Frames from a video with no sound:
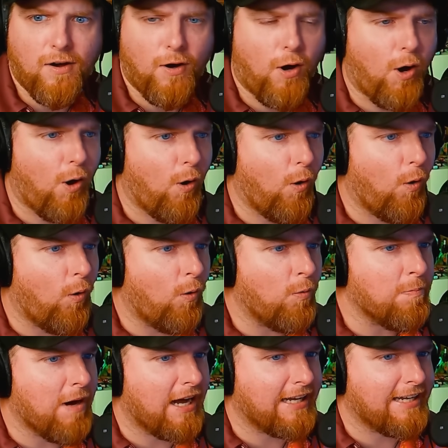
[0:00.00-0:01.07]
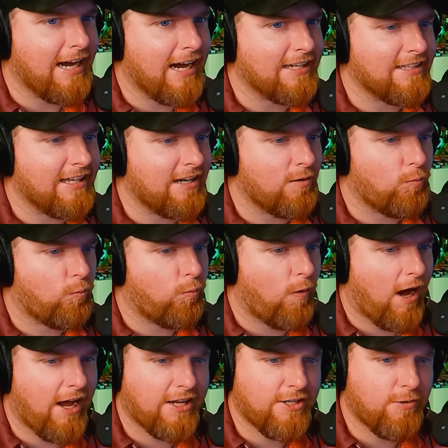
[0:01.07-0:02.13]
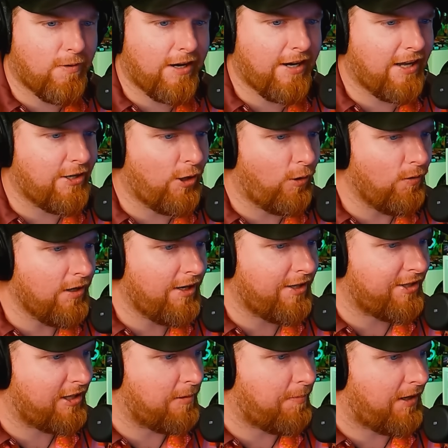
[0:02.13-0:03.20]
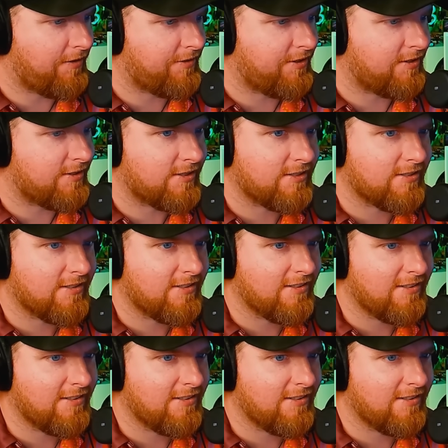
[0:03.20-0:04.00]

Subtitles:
Oh my God, why do I not know anything about this?